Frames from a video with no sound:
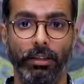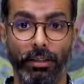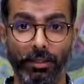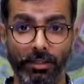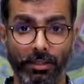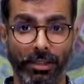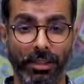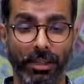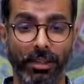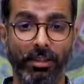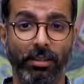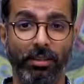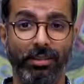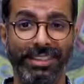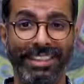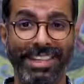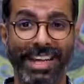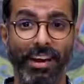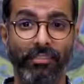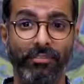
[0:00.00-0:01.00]
Here's the kicker.
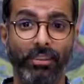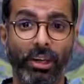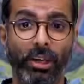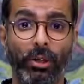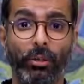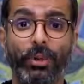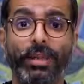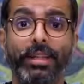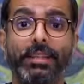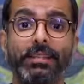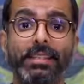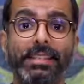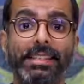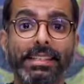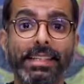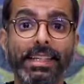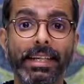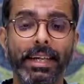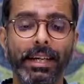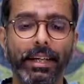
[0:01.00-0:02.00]
The Africa Twin is a
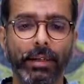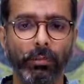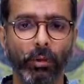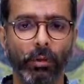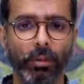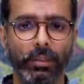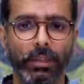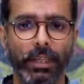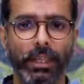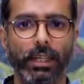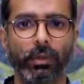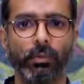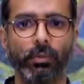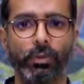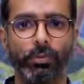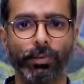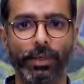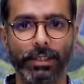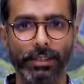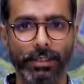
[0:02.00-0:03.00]
CKD motorcycle,
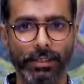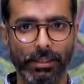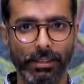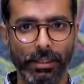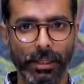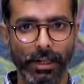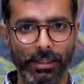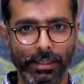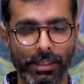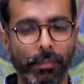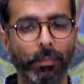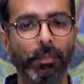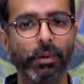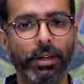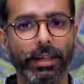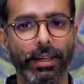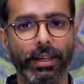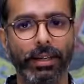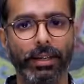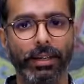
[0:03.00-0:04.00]
which means it's
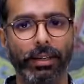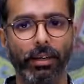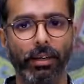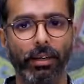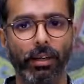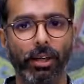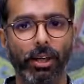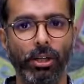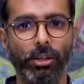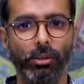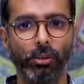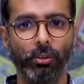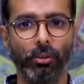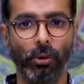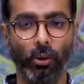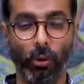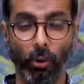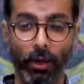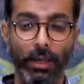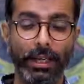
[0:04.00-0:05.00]
assembled in India. So the
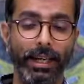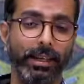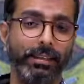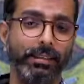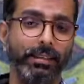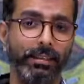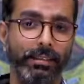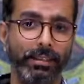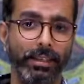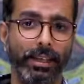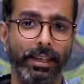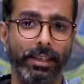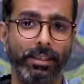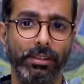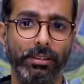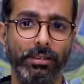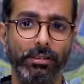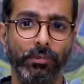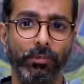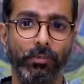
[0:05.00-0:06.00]
road tax is
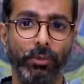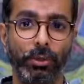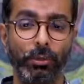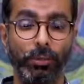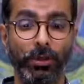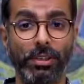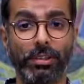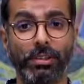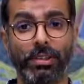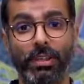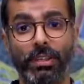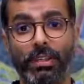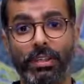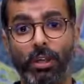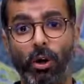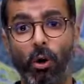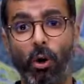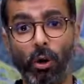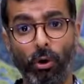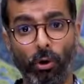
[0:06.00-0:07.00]
less, which means that
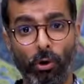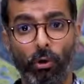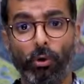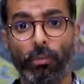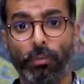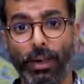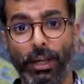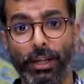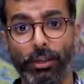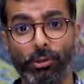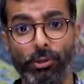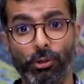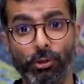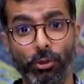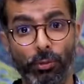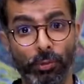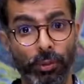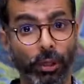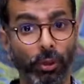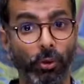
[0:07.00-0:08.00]
the on-road price
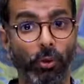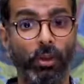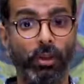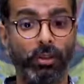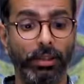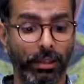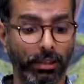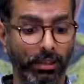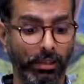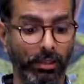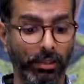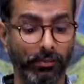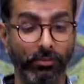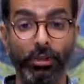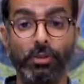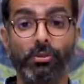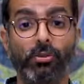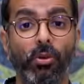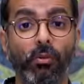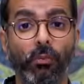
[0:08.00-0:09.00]
should be lower than the
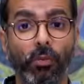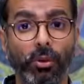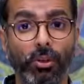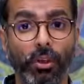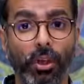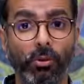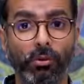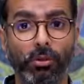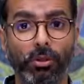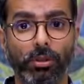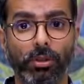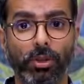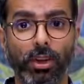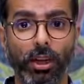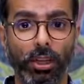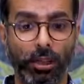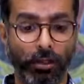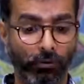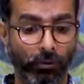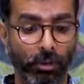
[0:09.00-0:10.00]
V-Strom 1000,
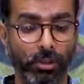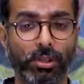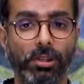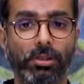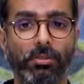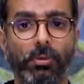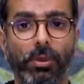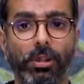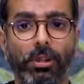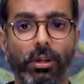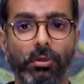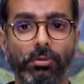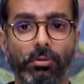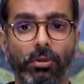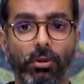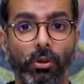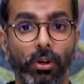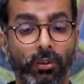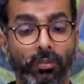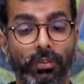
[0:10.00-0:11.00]
the Versys
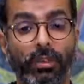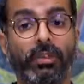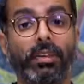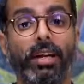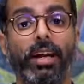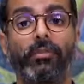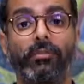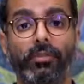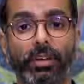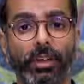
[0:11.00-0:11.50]
1000, or even the Triumph